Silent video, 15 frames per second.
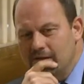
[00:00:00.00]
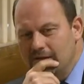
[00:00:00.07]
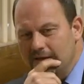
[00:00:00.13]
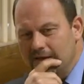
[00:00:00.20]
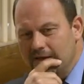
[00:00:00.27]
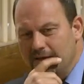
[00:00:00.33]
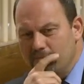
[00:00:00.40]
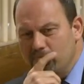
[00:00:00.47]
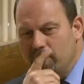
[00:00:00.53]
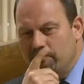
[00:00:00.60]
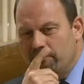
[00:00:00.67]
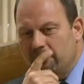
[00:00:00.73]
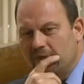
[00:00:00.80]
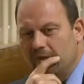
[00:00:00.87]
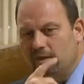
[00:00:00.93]

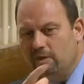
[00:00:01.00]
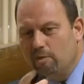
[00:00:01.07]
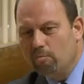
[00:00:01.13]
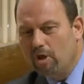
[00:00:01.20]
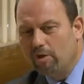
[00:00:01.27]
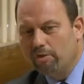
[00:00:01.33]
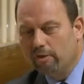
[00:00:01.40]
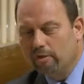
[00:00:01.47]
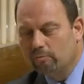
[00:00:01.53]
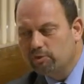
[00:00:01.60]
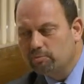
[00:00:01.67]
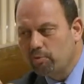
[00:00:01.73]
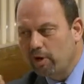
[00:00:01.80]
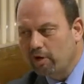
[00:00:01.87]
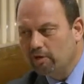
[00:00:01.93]
Your mother was
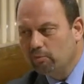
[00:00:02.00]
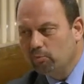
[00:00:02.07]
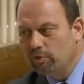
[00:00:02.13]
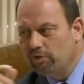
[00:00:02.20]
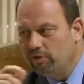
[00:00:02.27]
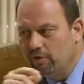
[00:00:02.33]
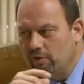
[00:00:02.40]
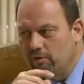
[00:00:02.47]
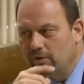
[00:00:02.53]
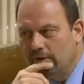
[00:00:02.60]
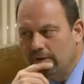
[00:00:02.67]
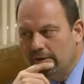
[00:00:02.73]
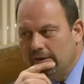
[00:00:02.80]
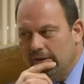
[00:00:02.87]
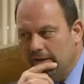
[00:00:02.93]
pregnant with you,
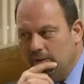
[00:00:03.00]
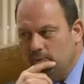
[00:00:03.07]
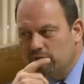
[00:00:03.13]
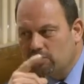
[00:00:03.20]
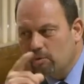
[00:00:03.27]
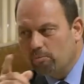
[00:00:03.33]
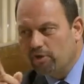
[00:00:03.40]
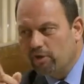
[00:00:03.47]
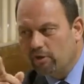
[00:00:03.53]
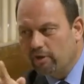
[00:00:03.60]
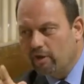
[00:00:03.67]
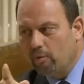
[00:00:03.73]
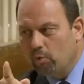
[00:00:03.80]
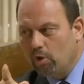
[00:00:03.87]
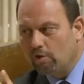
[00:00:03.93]
and there was somebody on
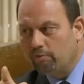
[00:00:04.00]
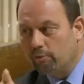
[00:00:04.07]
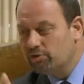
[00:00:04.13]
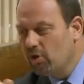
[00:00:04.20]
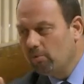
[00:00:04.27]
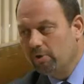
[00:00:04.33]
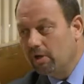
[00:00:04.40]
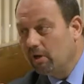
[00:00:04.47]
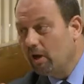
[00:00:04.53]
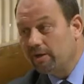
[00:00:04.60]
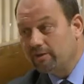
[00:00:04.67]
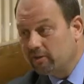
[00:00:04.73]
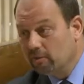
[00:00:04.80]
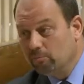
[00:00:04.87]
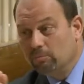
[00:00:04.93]
that workforce, nobody
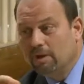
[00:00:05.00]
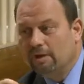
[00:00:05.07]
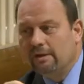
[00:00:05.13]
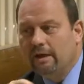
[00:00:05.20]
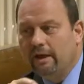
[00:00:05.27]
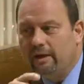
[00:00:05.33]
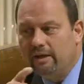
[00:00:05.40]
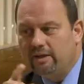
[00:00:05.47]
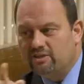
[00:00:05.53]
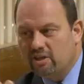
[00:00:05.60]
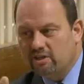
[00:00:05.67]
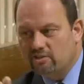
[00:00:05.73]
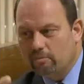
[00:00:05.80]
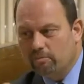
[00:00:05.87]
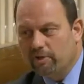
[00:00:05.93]
liked him, and he
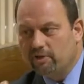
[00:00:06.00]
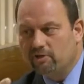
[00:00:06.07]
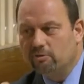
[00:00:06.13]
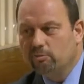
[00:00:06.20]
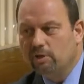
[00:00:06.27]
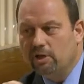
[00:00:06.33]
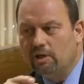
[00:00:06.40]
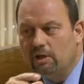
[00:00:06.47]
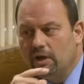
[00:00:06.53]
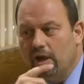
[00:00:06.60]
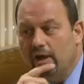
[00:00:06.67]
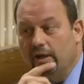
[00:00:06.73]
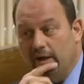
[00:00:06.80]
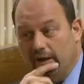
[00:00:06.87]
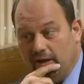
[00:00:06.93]
said something to me,
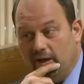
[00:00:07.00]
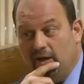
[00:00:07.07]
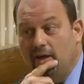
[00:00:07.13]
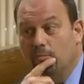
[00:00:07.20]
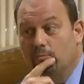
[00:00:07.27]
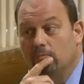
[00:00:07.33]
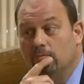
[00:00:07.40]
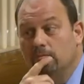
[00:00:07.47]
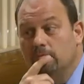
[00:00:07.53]
and I hit him.